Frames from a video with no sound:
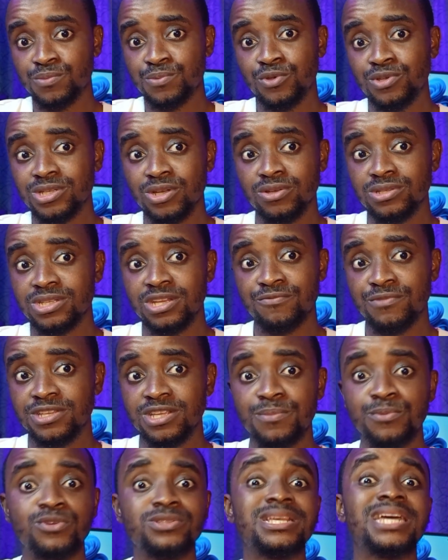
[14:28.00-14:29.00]
Not just because I
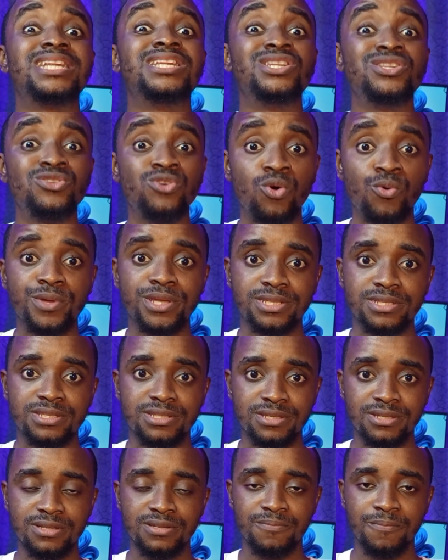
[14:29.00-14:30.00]
was feeling myself, because I
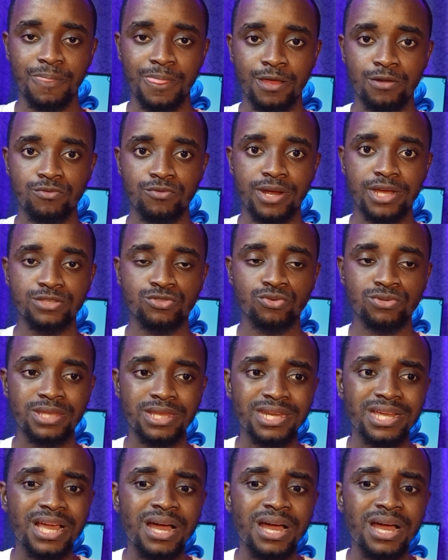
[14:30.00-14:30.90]
know it, right?